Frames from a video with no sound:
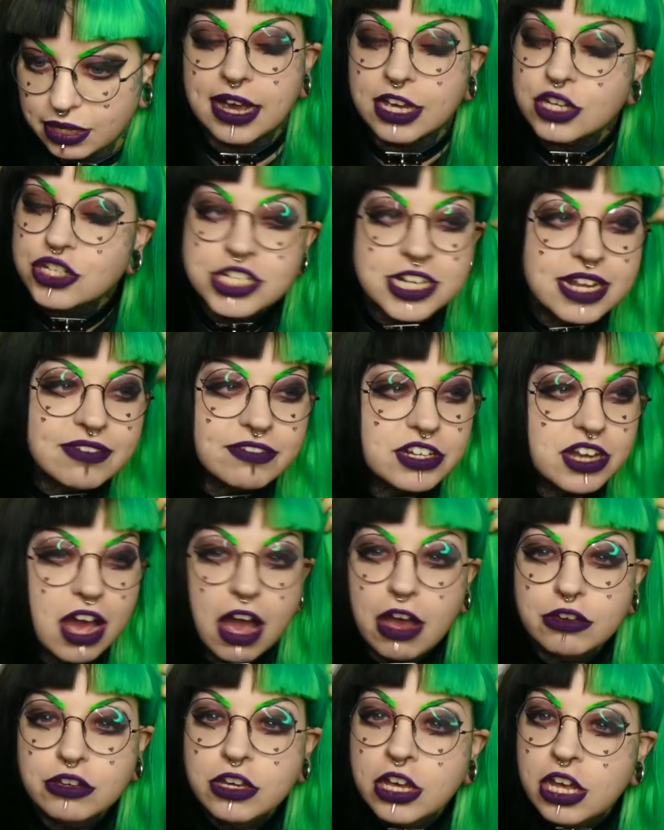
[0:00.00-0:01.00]
Because you never
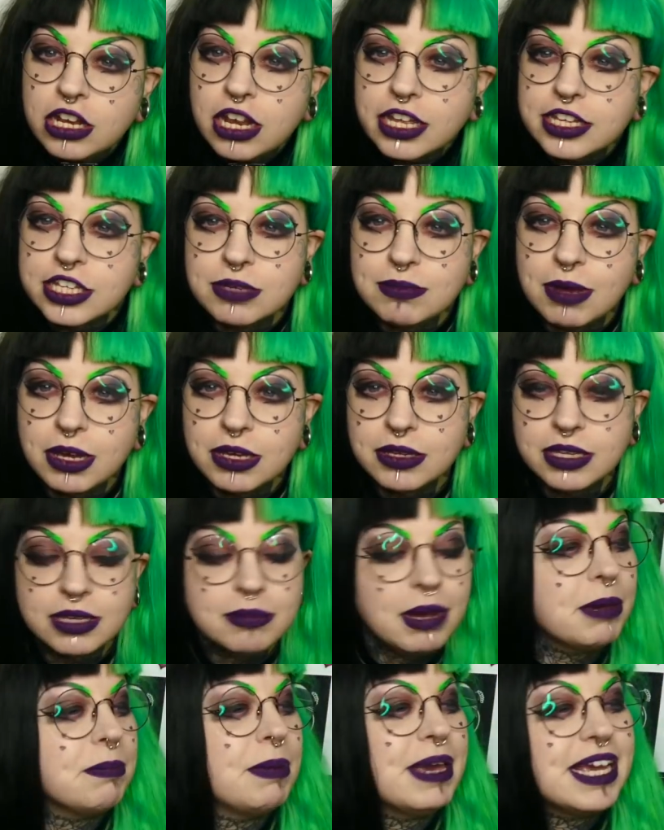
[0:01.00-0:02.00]
know, like you
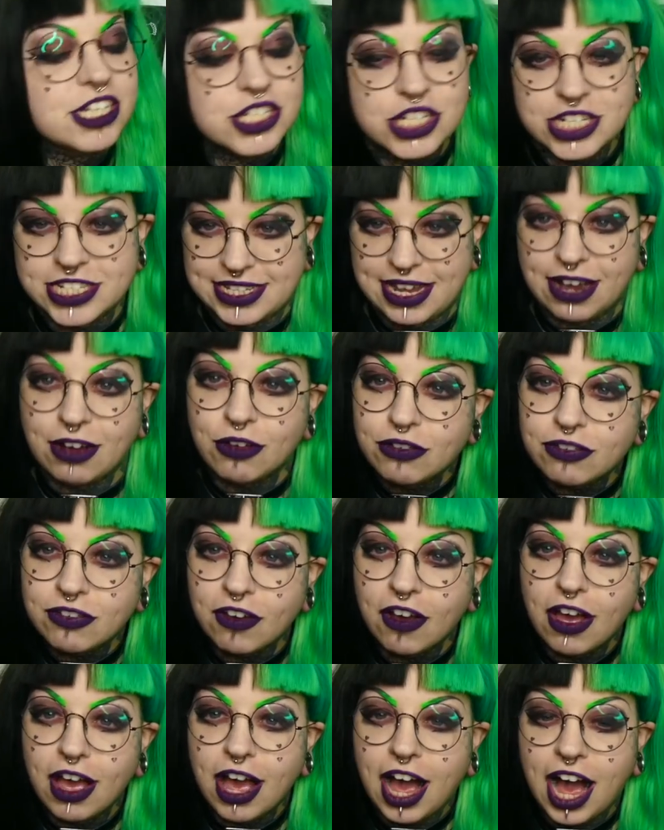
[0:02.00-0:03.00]
might piss yourself
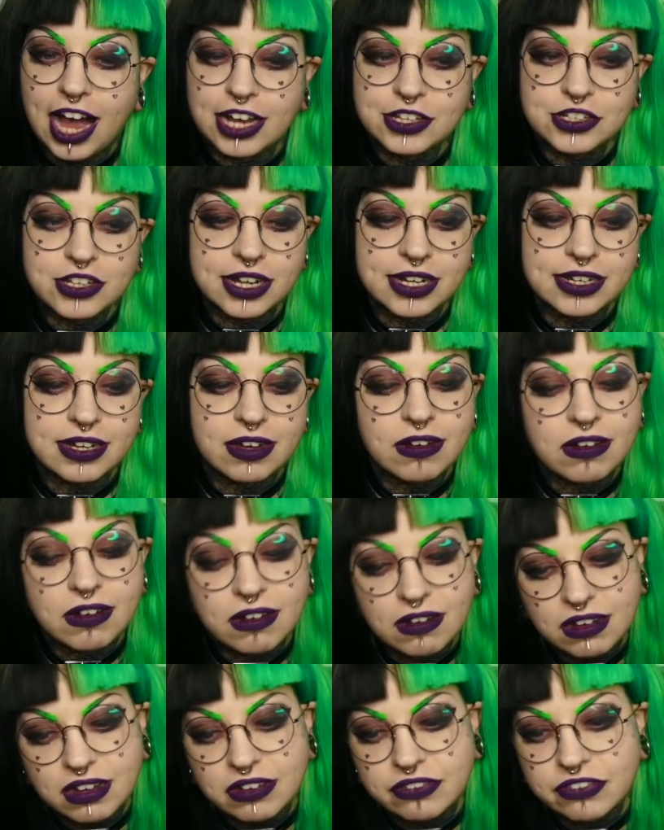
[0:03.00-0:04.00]
and you're like,
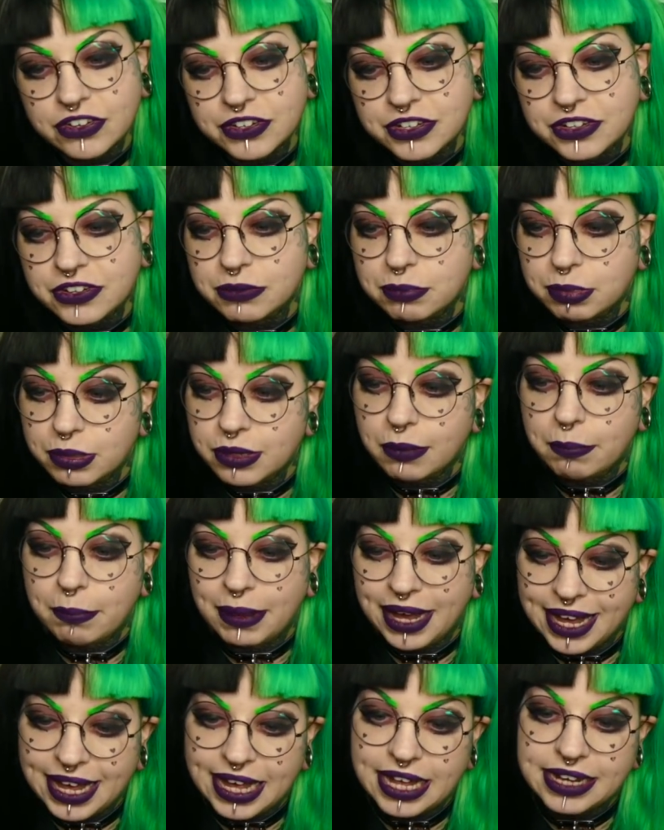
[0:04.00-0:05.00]
oh, if only I'd put a
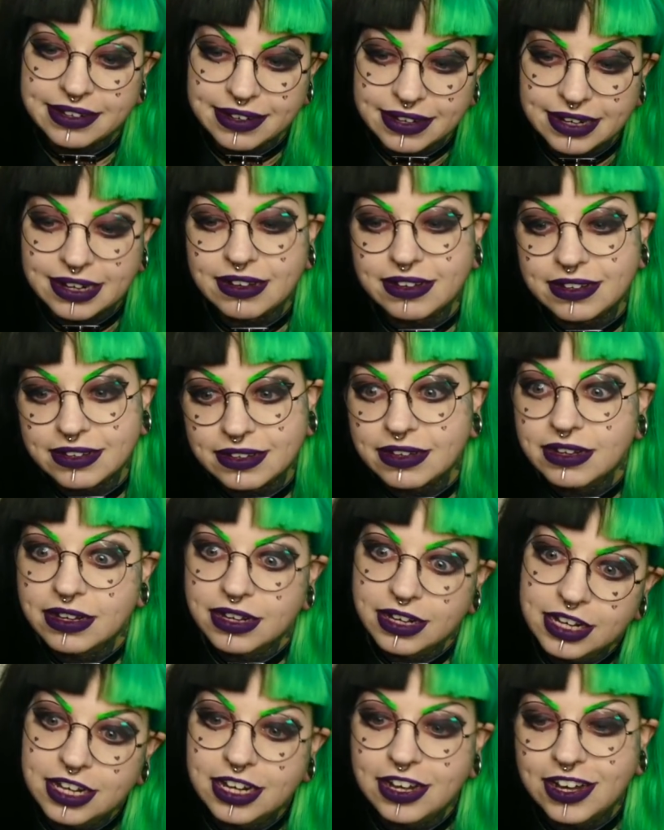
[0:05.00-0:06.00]
pad in. Like,
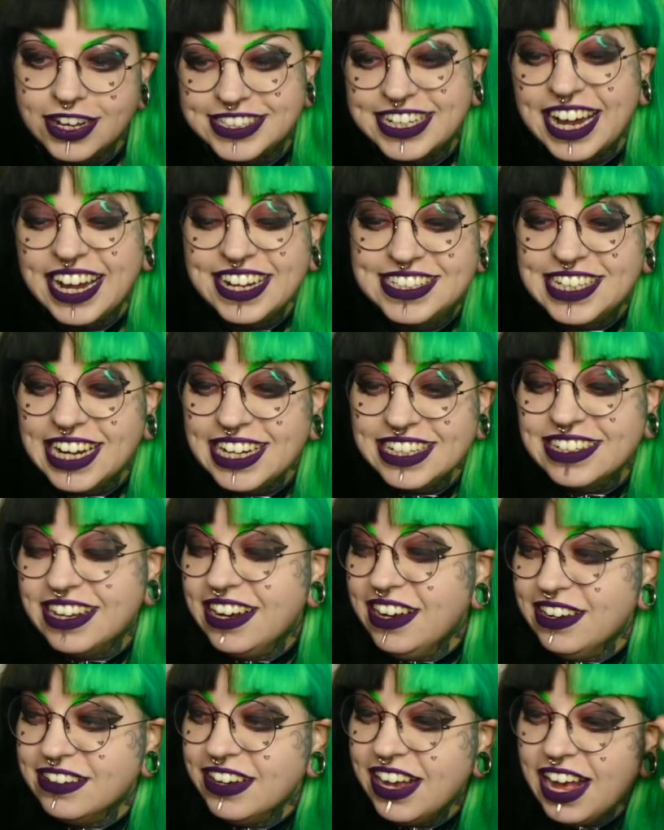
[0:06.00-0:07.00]
I don't
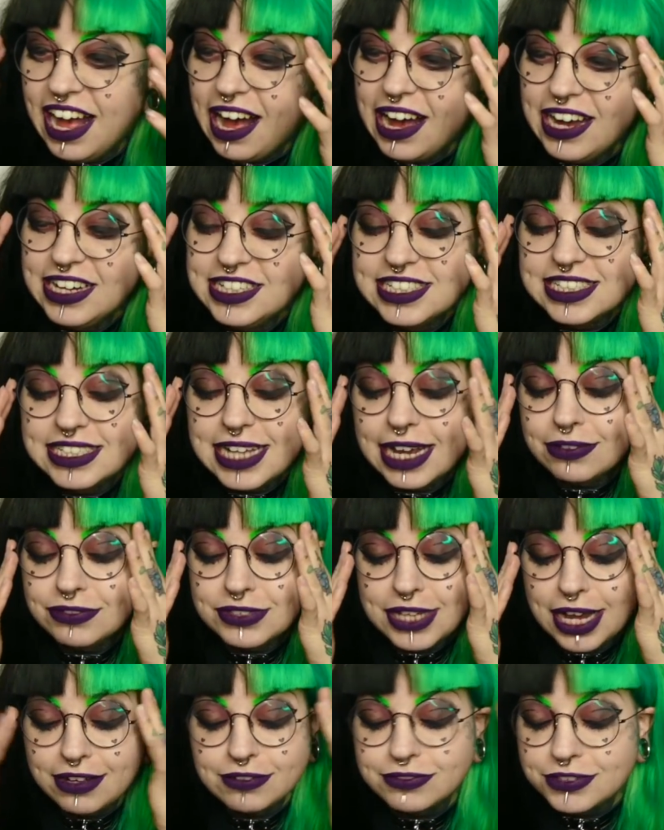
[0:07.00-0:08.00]
know, I just have
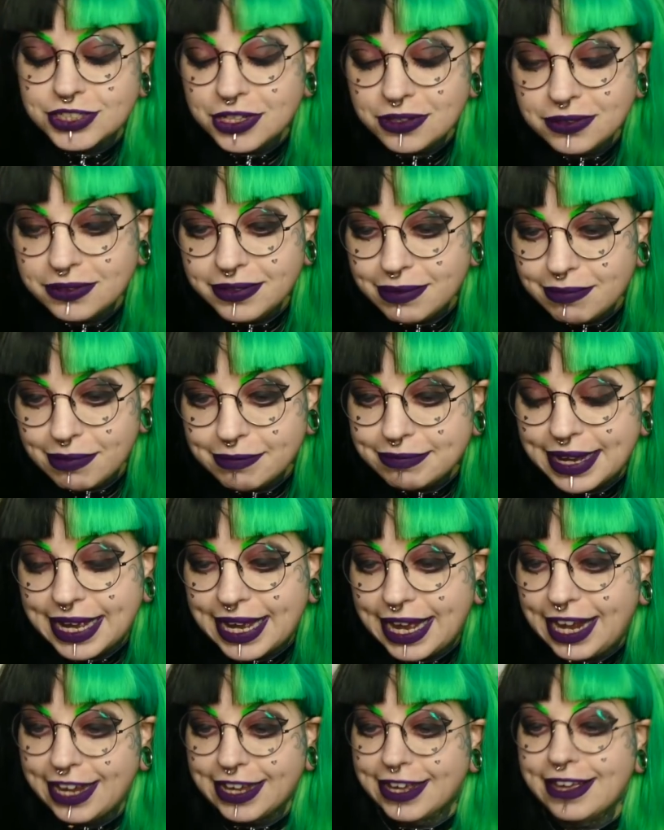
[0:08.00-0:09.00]
to have two in my
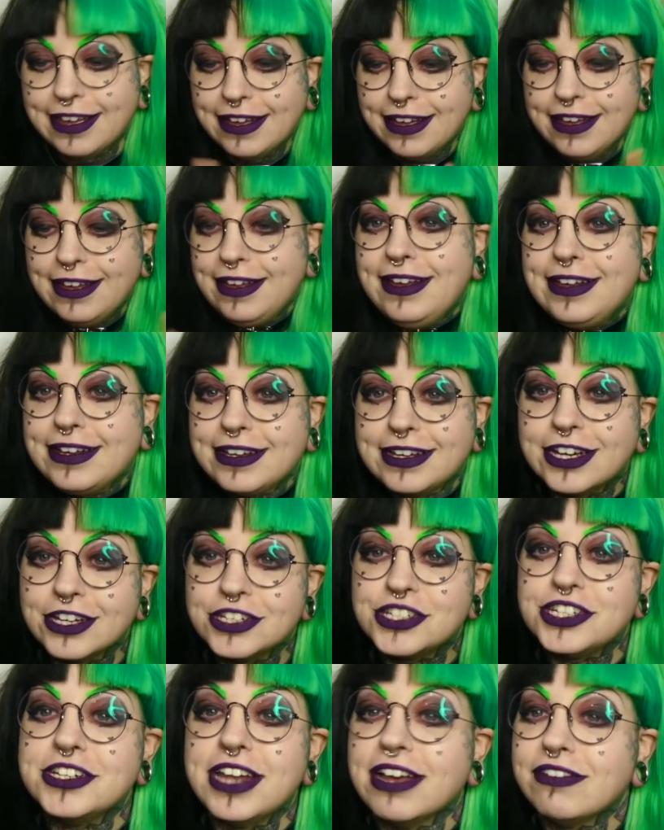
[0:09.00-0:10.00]
bag
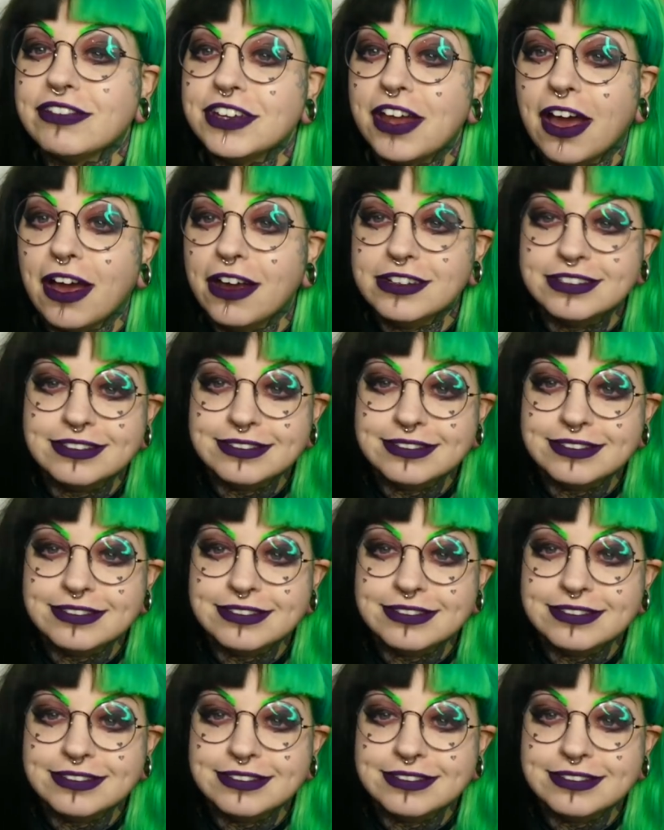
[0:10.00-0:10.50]
because you never know.